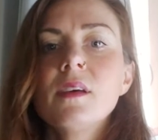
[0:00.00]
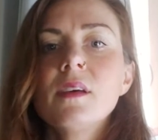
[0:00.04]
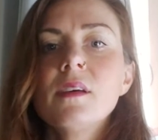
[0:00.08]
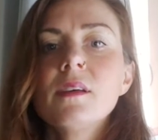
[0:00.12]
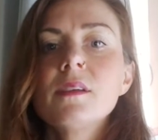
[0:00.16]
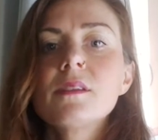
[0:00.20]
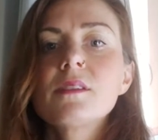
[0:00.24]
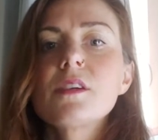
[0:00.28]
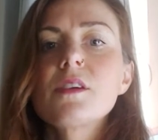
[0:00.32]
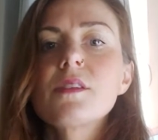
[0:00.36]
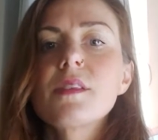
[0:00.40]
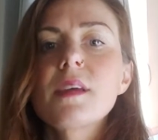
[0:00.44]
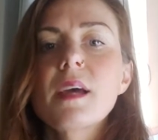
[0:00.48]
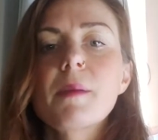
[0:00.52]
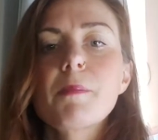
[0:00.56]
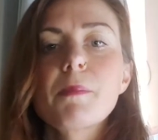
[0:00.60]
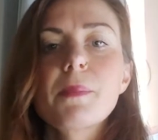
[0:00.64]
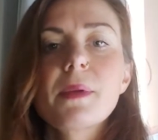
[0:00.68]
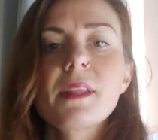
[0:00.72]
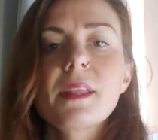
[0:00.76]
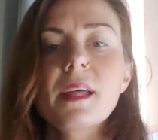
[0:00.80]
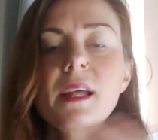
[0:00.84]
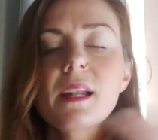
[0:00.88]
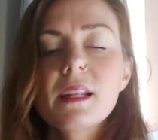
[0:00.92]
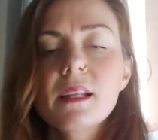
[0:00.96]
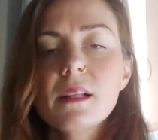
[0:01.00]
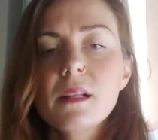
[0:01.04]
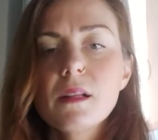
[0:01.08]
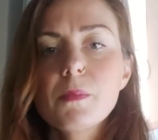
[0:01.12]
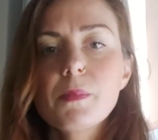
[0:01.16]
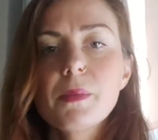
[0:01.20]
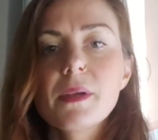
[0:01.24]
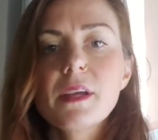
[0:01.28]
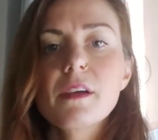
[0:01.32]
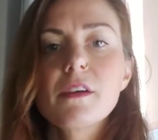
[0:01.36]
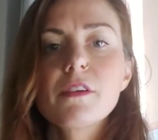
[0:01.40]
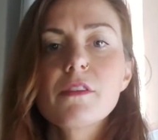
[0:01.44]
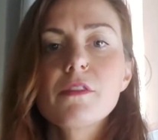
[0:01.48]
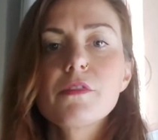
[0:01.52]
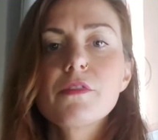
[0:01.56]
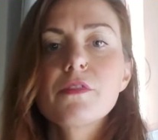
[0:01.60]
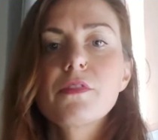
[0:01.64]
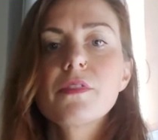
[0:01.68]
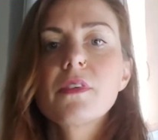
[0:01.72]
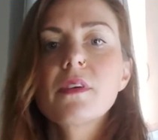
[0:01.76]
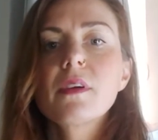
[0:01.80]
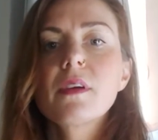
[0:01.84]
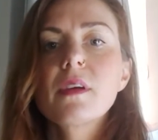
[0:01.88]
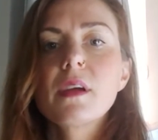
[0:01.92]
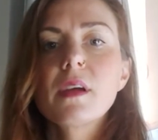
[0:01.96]
So that'd be that little bit
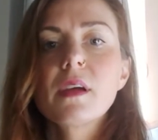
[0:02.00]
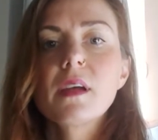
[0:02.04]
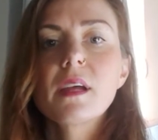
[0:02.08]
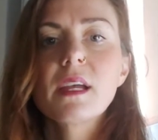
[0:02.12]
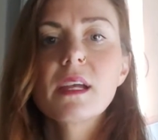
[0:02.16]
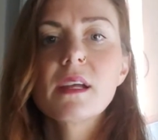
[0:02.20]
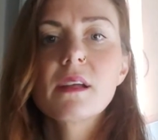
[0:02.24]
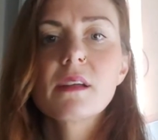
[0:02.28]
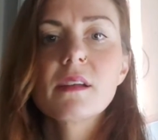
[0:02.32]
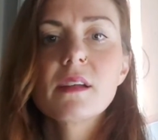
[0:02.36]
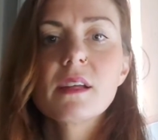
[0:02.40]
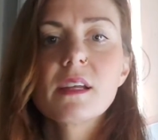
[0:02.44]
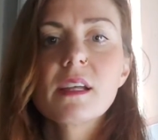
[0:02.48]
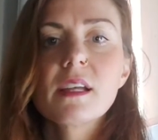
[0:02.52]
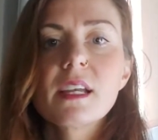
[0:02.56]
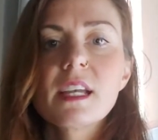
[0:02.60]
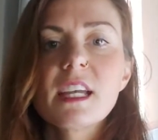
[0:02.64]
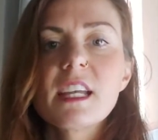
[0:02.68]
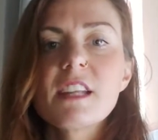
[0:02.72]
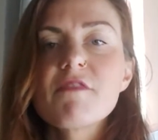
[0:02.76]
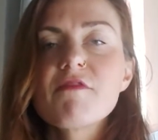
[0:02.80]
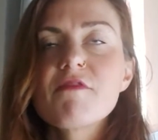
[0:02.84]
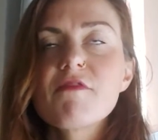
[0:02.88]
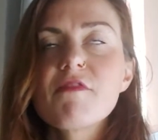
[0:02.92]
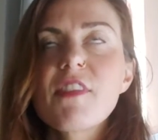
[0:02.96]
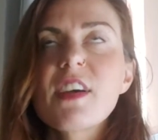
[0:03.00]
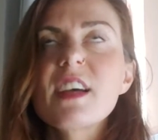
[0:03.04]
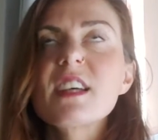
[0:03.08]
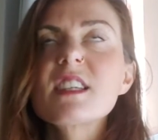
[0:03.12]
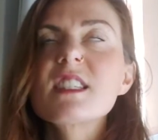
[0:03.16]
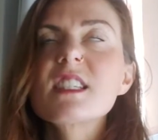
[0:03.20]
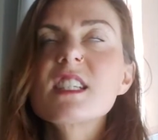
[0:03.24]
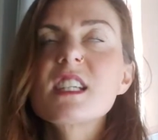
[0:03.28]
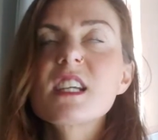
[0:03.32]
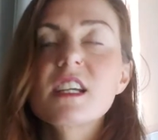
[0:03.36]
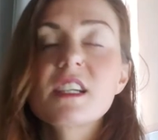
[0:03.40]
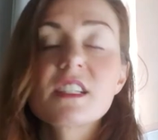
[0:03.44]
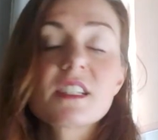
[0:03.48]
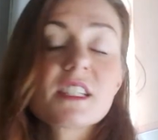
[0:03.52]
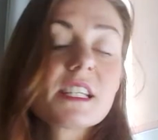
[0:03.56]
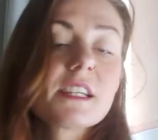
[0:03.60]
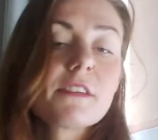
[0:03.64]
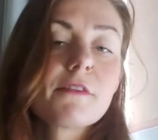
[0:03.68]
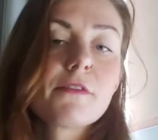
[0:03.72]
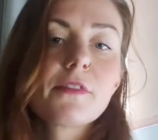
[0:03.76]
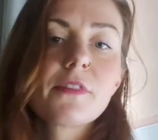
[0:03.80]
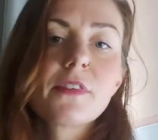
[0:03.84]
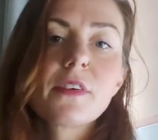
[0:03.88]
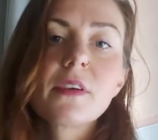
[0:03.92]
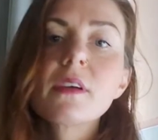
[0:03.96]
of
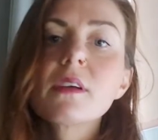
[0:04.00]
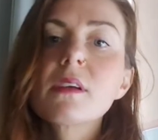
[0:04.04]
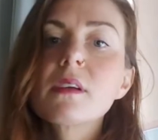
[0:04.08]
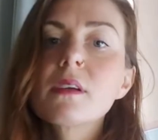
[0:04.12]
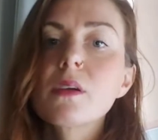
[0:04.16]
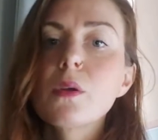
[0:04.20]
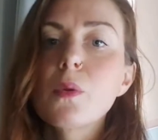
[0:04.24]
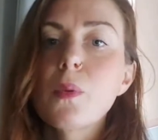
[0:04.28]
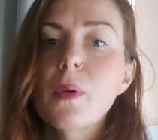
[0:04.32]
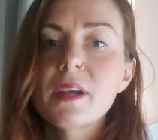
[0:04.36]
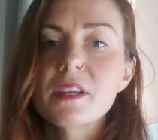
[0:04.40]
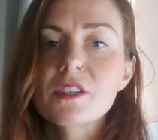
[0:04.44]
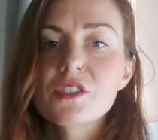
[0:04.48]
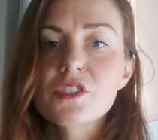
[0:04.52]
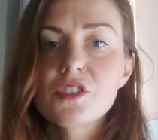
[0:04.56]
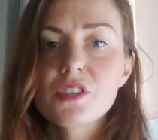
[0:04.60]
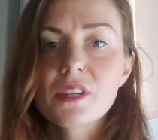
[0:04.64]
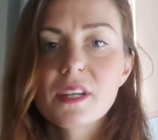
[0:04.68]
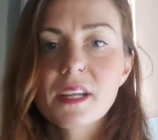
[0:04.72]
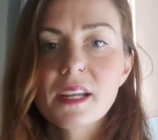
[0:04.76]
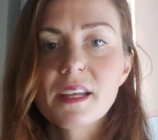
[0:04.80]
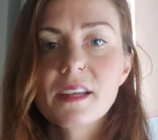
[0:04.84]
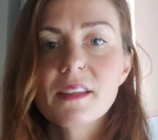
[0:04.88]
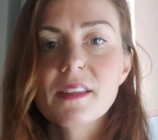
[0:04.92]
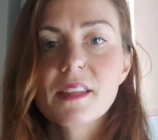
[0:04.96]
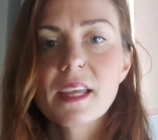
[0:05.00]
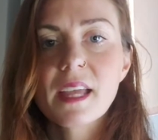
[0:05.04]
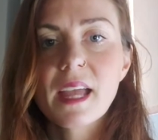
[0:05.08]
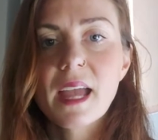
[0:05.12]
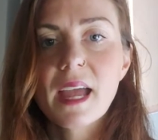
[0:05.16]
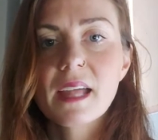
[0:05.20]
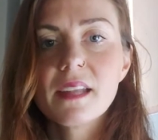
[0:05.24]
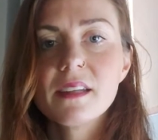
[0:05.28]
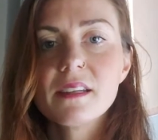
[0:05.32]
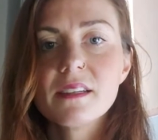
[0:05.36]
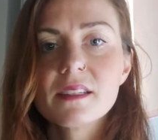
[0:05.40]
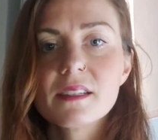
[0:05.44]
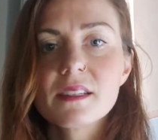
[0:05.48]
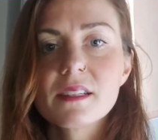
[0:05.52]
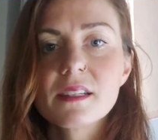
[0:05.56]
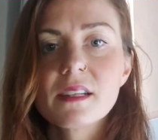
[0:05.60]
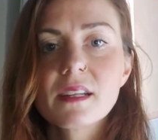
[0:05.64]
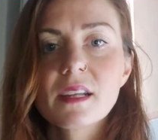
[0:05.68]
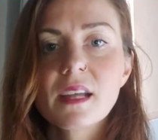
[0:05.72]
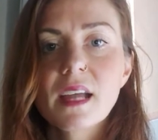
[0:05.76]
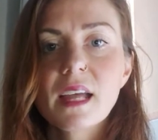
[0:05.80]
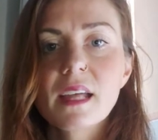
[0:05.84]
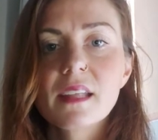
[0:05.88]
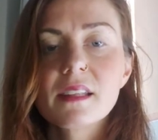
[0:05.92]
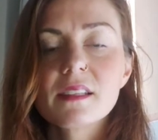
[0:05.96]
investigative questioning at the end,
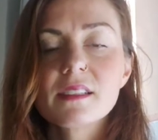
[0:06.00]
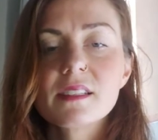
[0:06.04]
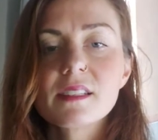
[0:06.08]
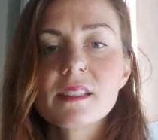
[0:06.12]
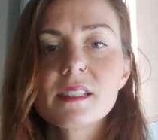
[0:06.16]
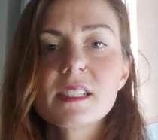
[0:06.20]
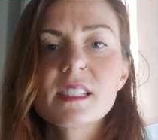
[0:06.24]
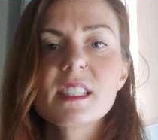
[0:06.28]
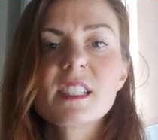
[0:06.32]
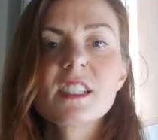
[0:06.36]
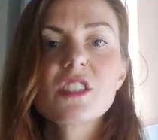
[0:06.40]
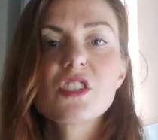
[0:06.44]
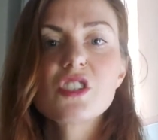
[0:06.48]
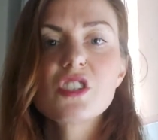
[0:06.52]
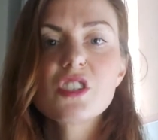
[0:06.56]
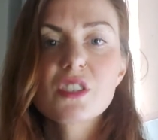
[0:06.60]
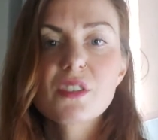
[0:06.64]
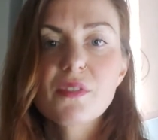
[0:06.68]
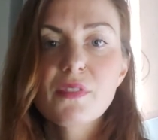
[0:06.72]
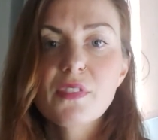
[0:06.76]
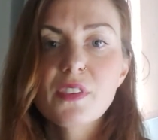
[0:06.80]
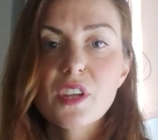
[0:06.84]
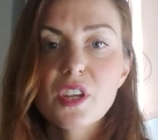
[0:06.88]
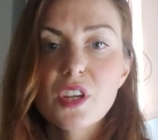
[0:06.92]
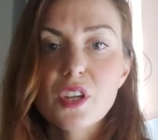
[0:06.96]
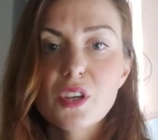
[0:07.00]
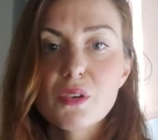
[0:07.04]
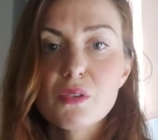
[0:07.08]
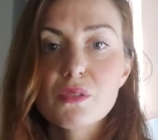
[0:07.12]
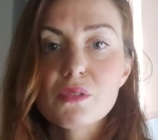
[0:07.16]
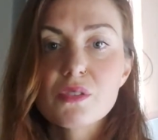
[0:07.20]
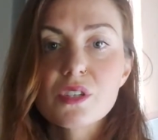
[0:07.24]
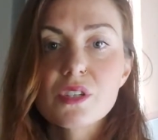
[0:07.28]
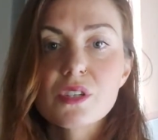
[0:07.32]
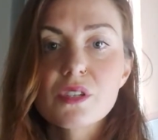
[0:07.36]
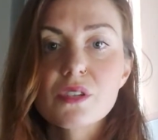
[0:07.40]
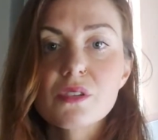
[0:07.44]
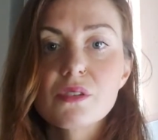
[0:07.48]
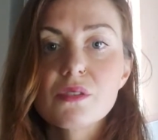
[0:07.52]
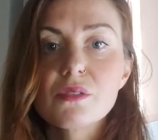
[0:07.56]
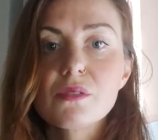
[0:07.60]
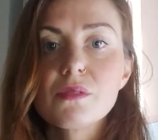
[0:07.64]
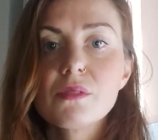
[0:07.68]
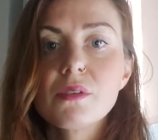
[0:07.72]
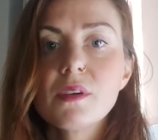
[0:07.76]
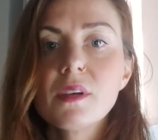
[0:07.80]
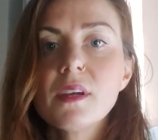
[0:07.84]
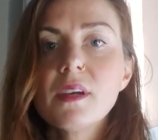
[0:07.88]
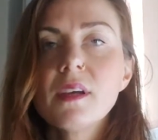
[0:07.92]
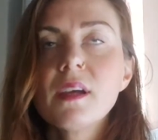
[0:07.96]
and this is just for you
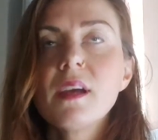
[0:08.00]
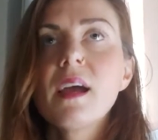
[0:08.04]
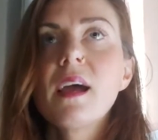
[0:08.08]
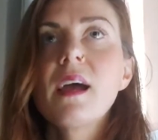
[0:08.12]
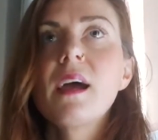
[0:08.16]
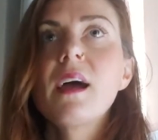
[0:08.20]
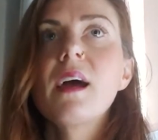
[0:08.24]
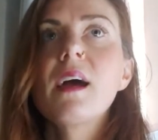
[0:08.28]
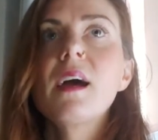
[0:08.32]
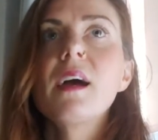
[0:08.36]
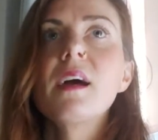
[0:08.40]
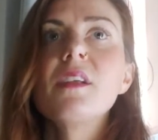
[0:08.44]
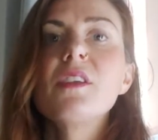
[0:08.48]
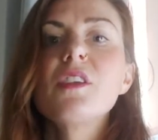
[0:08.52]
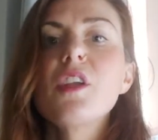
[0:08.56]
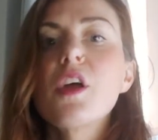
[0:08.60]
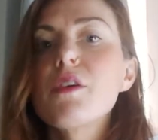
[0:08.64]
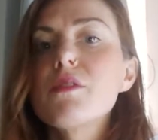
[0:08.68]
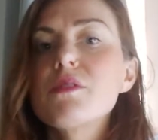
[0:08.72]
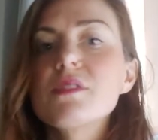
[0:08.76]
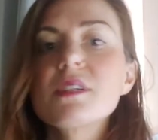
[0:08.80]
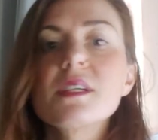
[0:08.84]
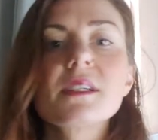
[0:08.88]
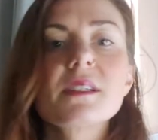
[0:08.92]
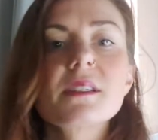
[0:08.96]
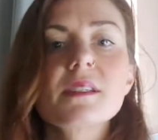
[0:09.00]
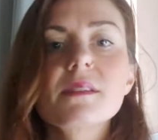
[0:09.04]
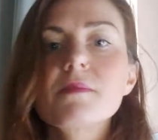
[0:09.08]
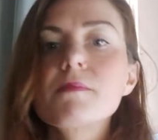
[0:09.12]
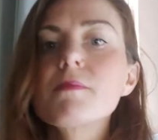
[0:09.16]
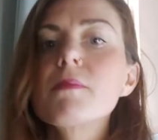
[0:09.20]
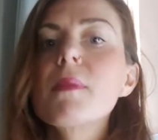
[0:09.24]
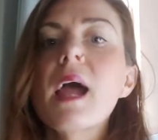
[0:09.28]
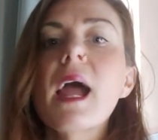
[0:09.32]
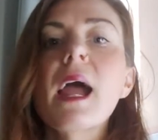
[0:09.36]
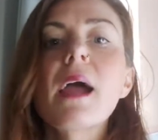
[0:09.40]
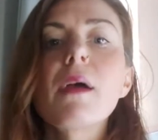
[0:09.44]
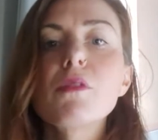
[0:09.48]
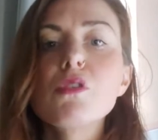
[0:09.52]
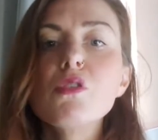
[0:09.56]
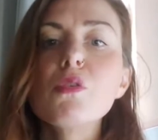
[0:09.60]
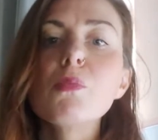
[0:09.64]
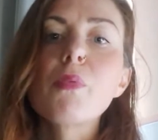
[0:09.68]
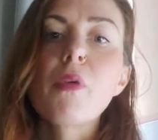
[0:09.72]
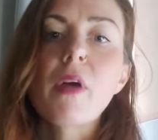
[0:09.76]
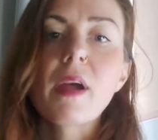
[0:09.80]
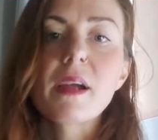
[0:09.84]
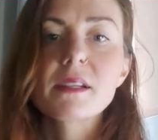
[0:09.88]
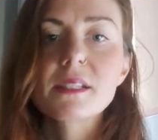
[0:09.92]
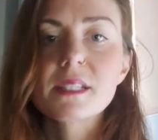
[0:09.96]
to notice how your
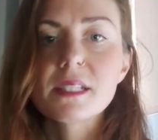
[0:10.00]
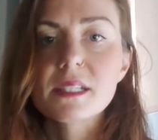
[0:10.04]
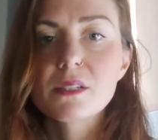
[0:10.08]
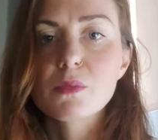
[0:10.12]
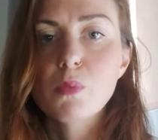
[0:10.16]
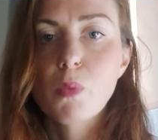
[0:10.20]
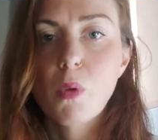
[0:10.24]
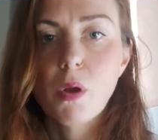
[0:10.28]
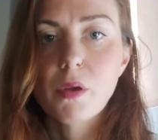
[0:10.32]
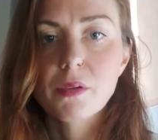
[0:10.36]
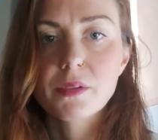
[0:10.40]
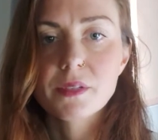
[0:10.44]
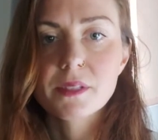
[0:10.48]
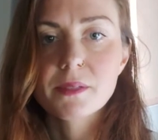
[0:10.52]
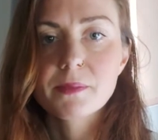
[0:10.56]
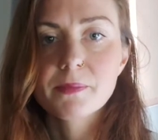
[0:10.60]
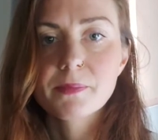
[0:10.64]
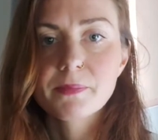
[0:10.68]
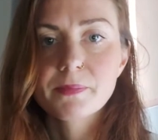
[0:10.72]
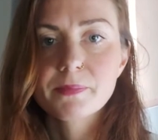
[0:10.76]
practice was.